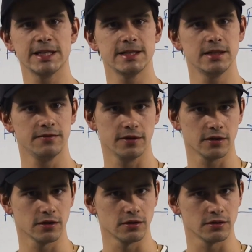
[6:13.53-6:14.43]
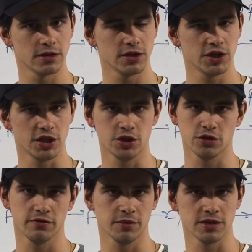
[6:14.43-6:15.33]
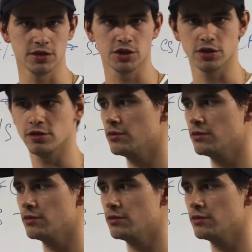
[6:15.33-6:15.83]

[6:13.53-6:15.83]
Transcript: difficult change of position.